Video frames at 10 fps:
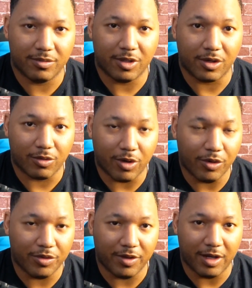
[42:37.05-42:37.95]
the
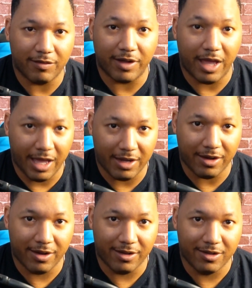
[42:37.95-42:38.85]
growth of a
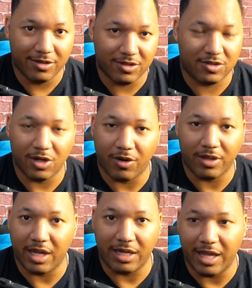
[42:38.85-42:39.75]
hen to start
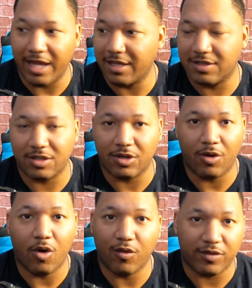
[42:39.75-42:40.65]
laying eggs, you
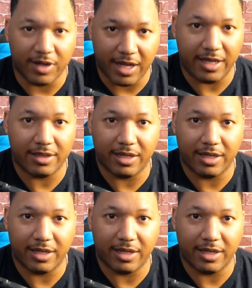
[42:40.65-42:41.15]
know, overnight.